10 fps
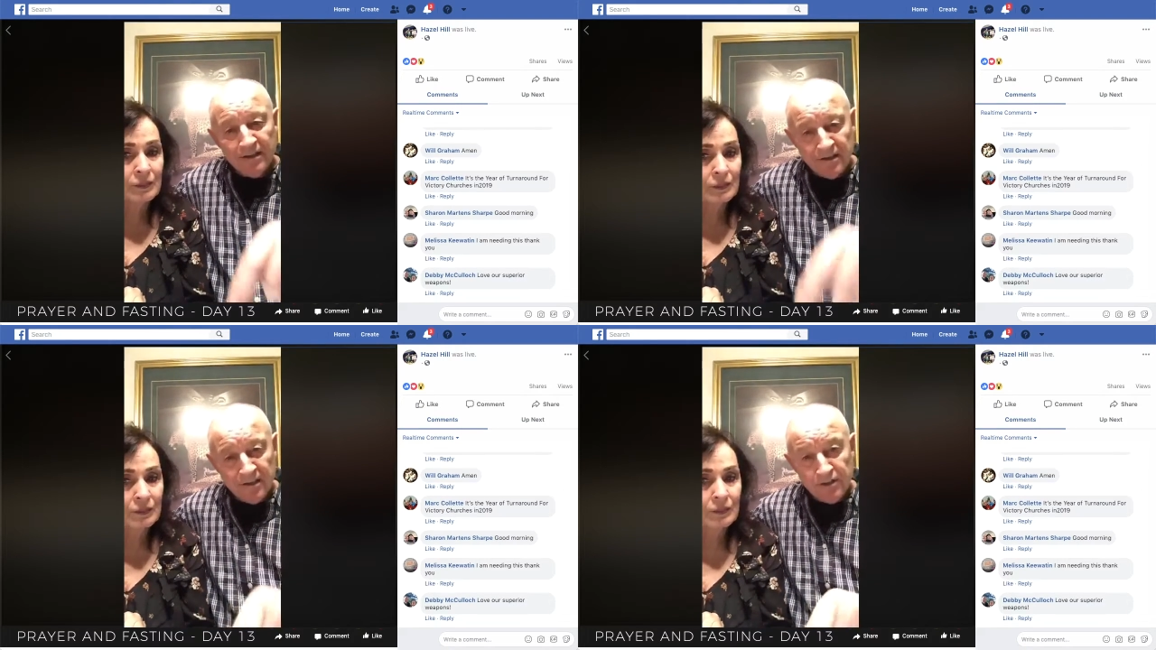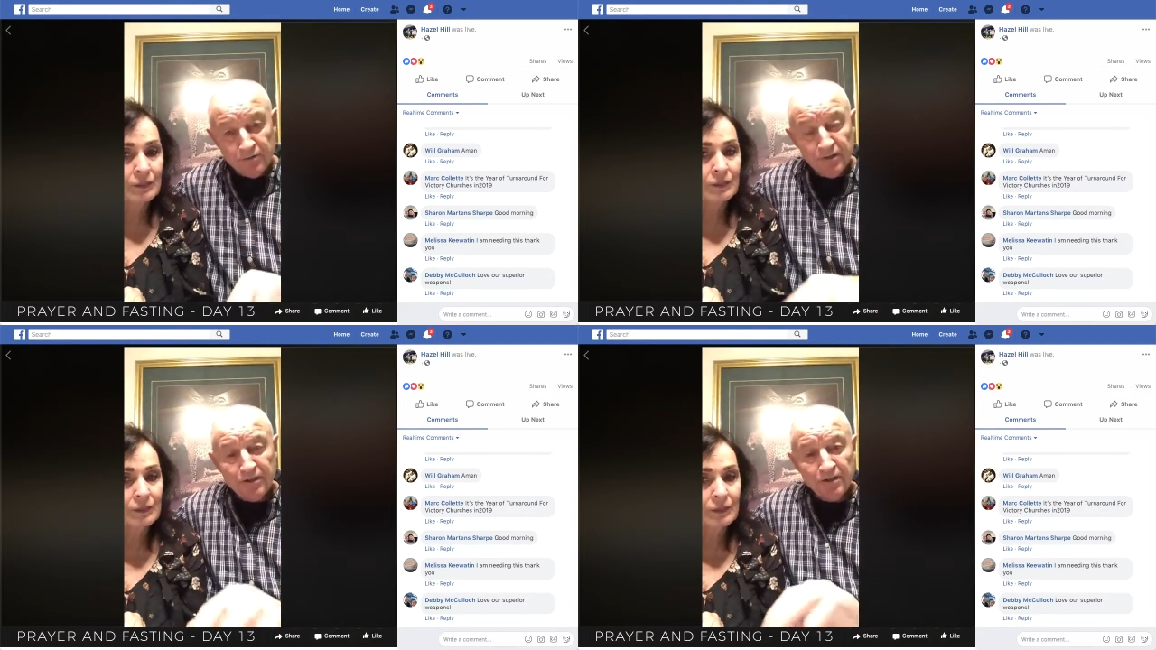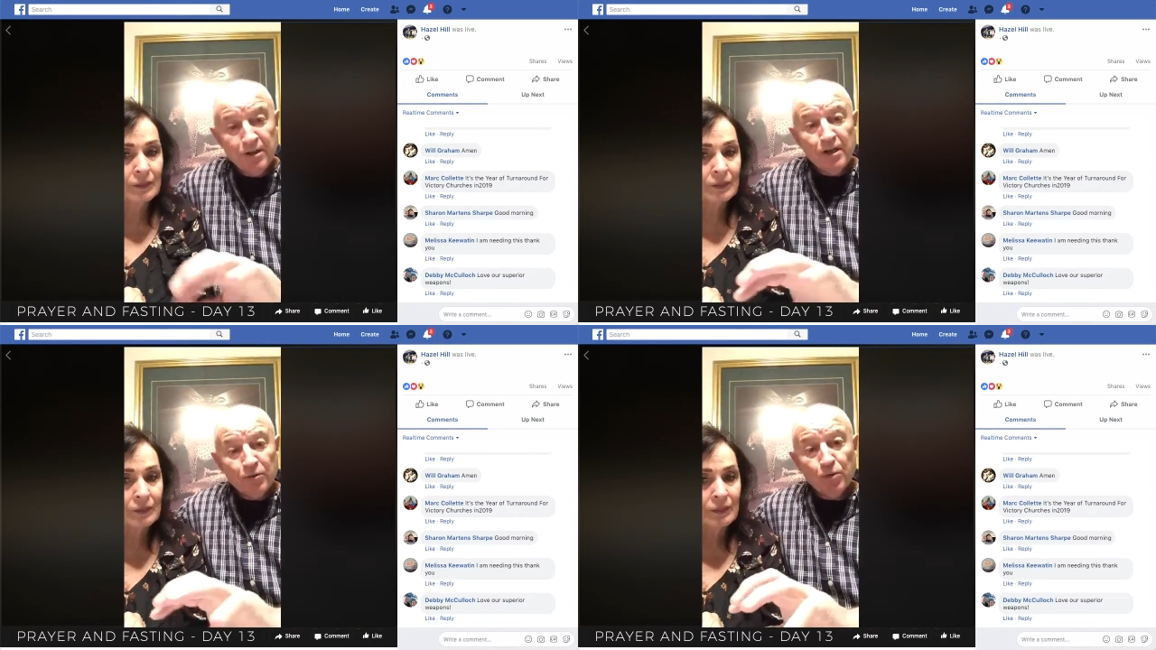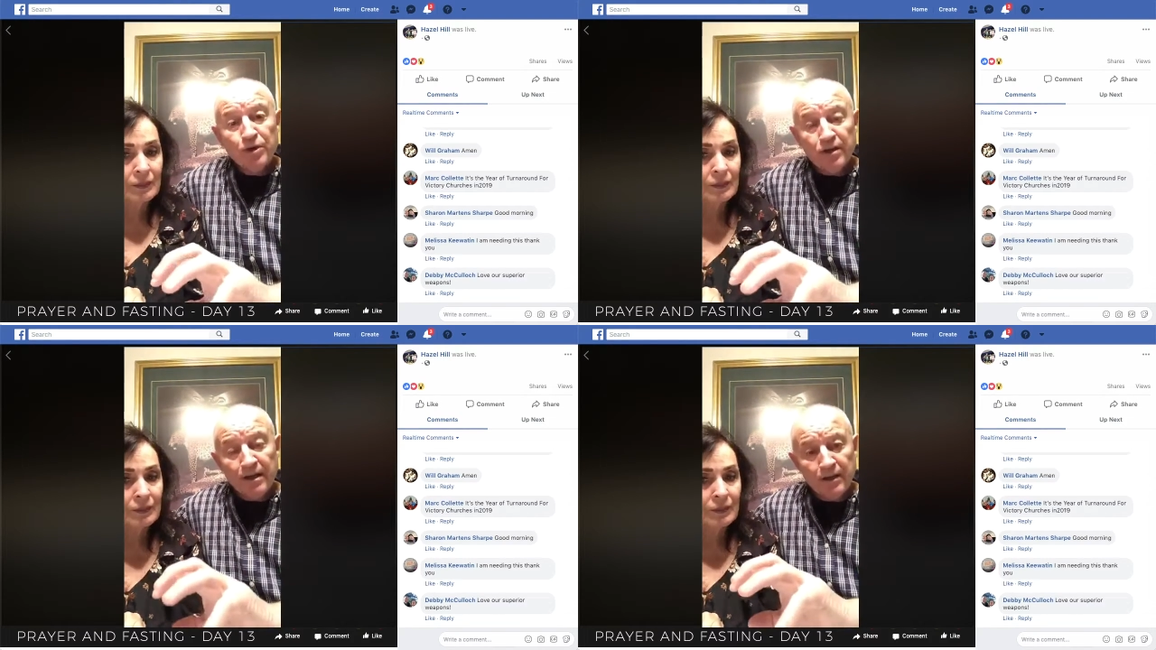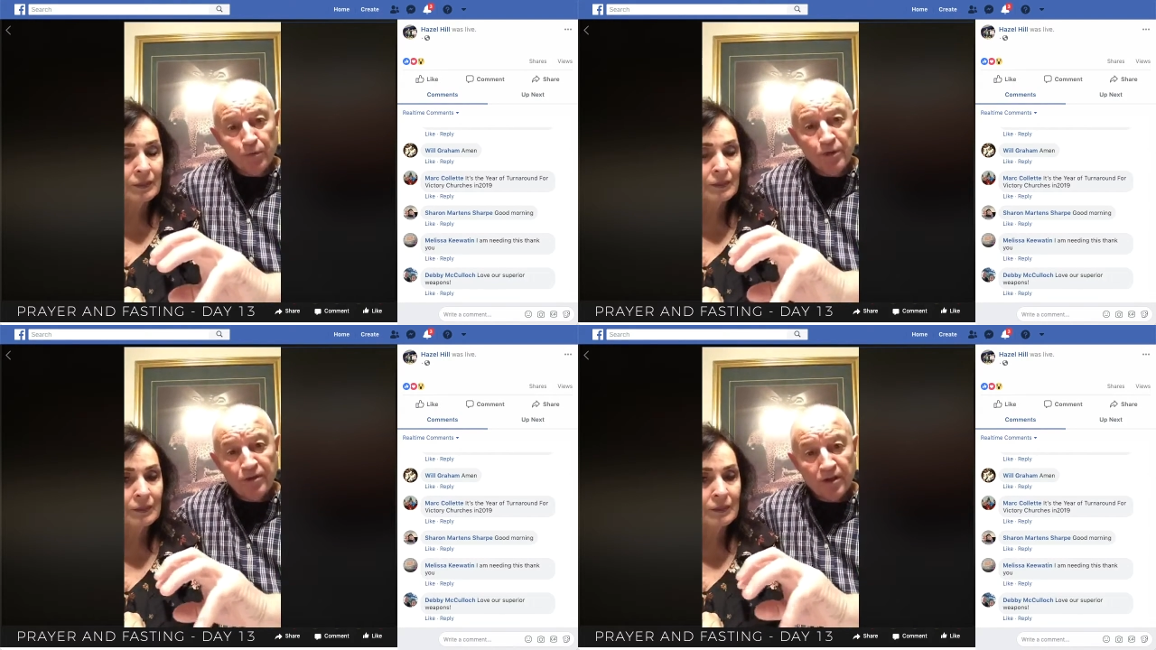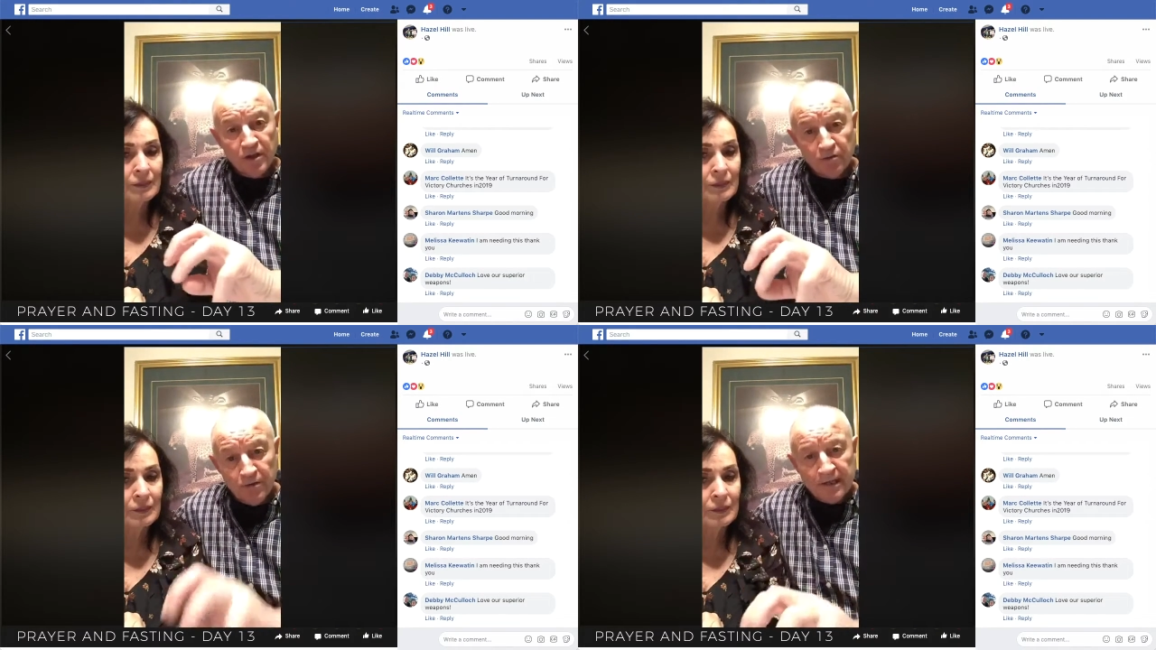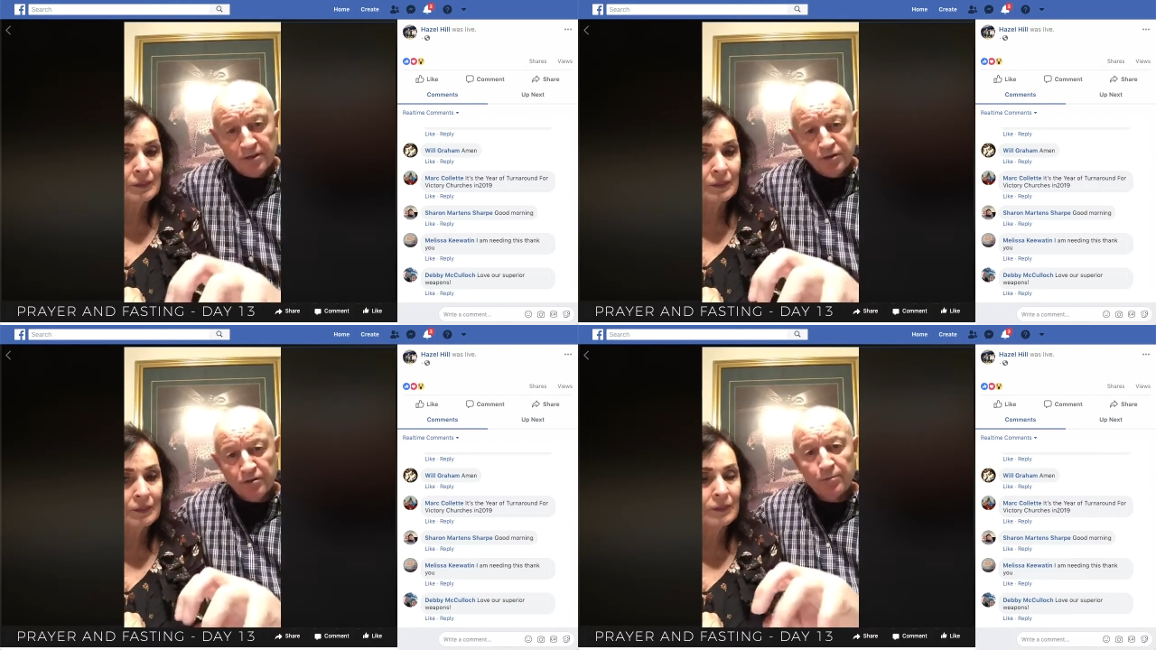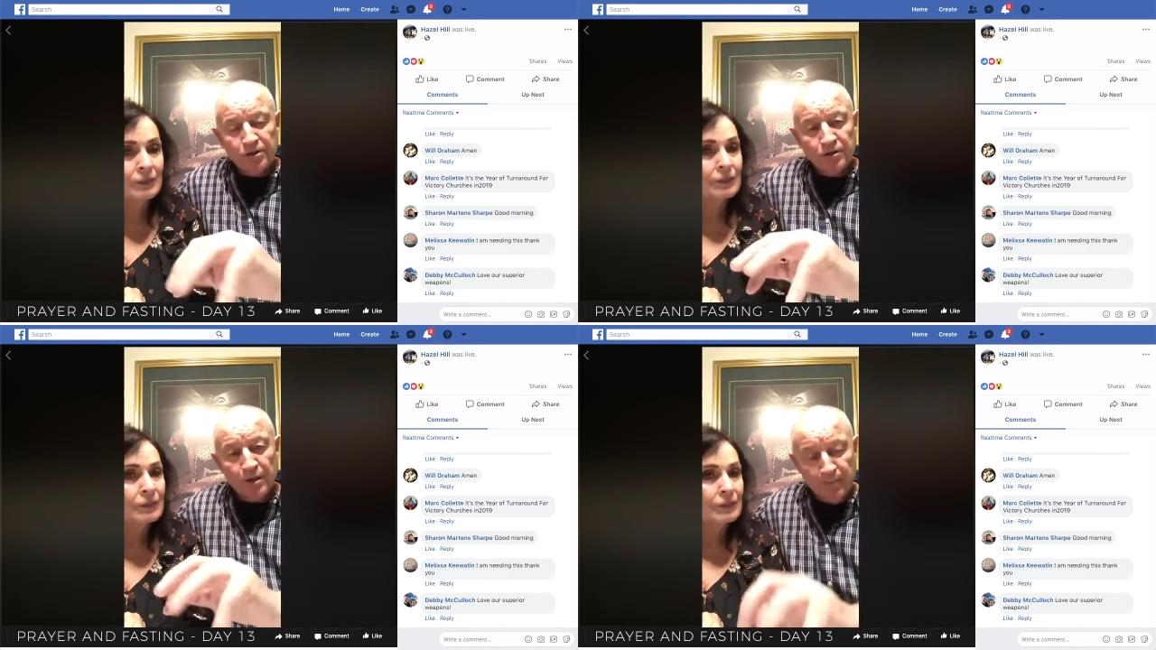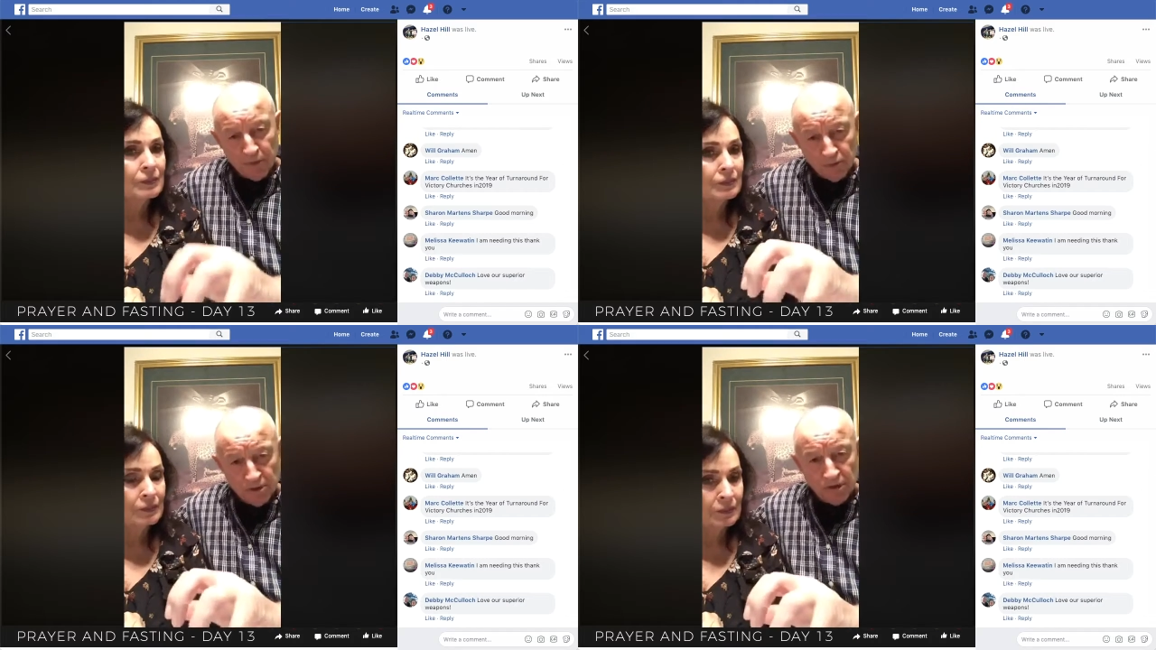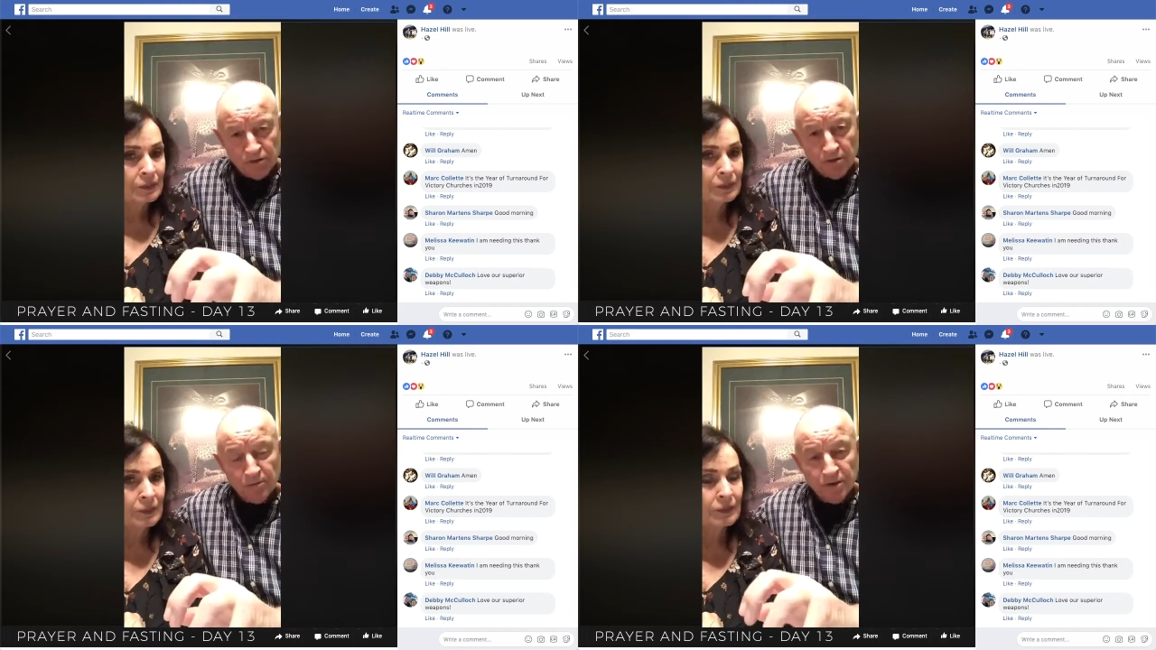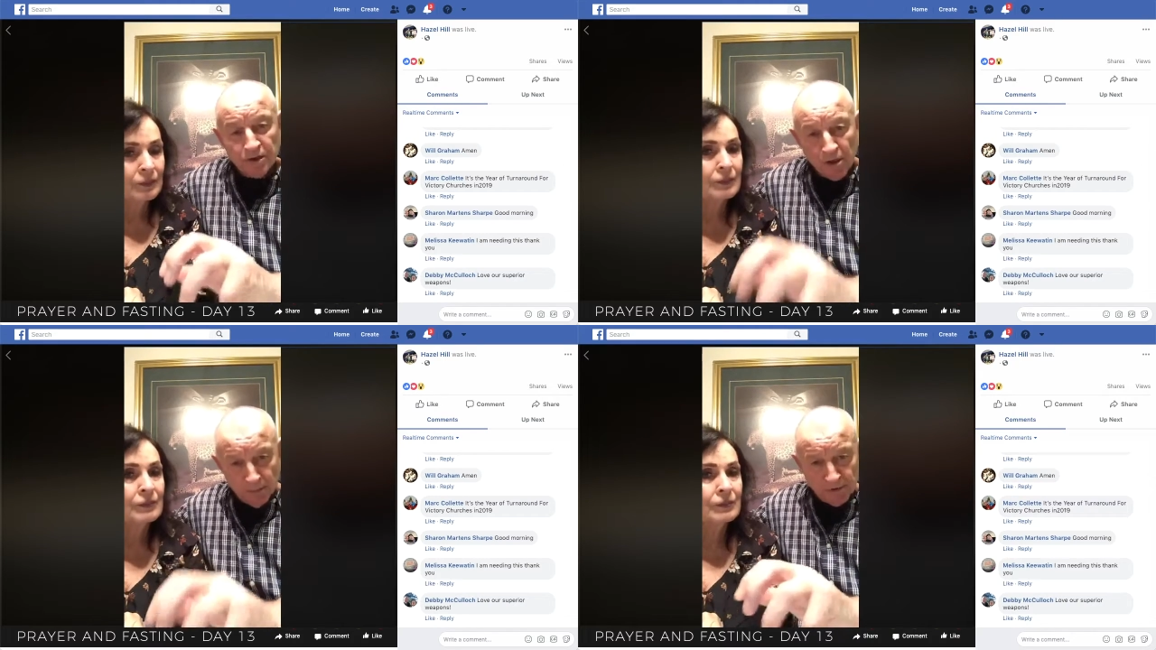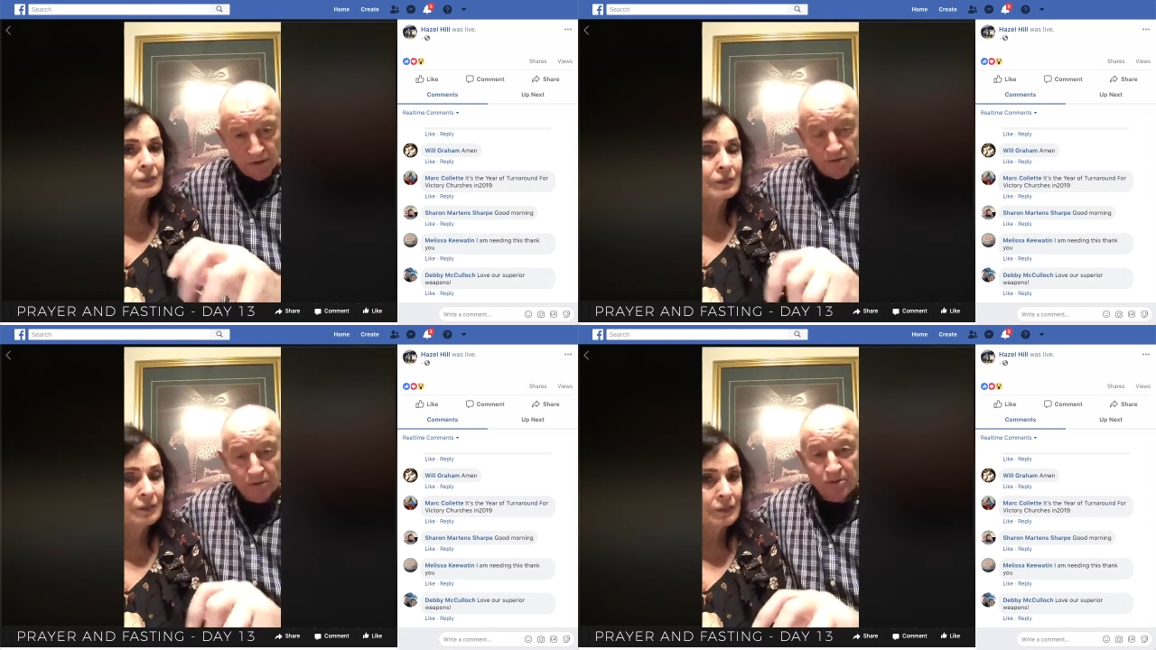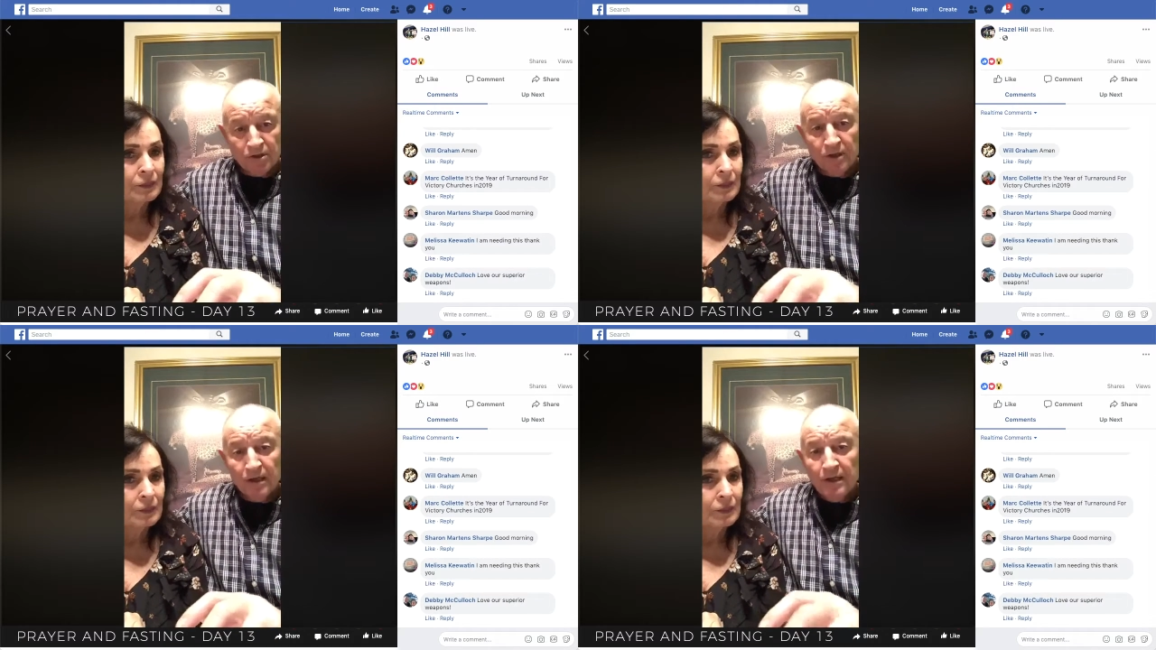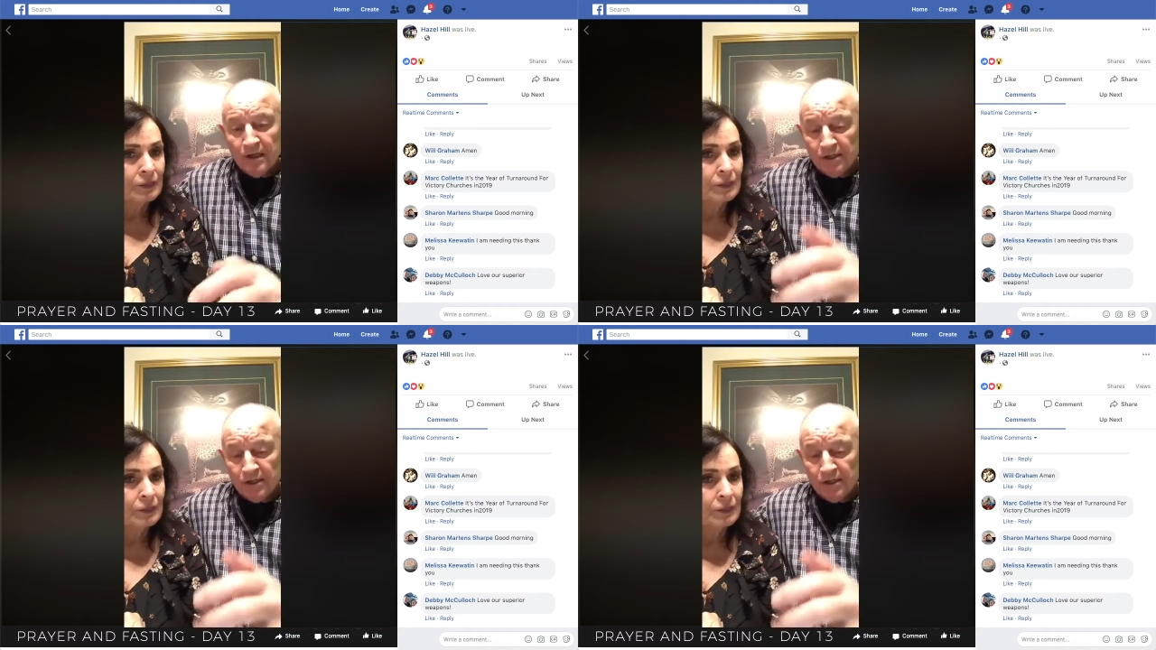Speaker 1: it is written with, uh, with the correct scripture, the opposing scripture, the opposite scripture.